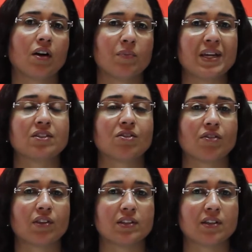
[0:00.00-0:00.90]
based
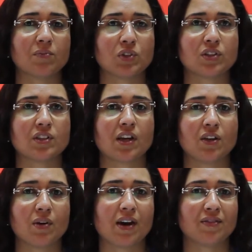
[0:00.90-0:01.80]
on the assumptions that
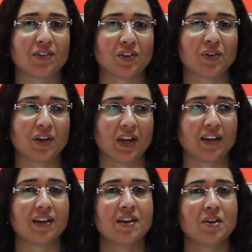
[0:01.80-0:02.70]
you have in your own
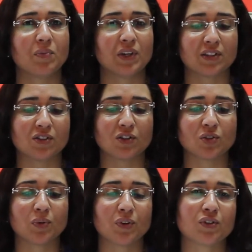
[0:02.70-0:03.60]
head, because
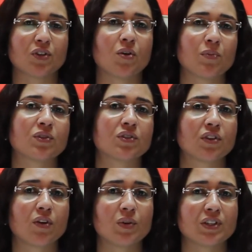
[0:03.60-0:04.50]
entrepreneurs almost
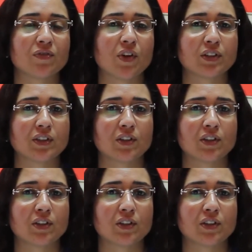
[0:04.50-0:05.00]
always fall into